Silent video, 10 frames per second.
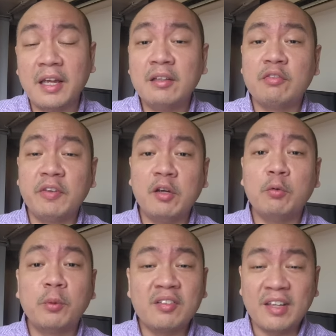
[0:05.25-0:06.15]
In this
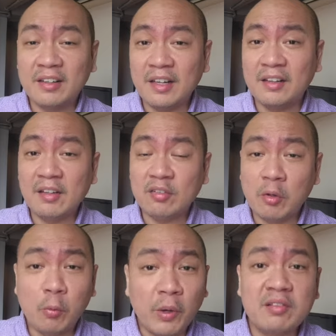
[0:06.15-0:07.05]
video, we're settling
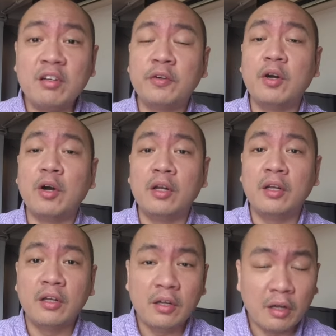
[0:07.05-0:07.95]
this once and for
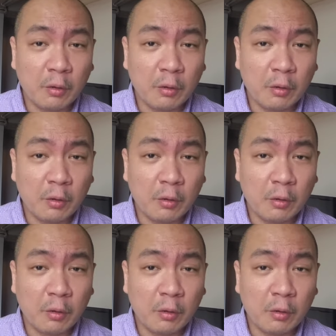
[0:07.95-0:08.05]
all.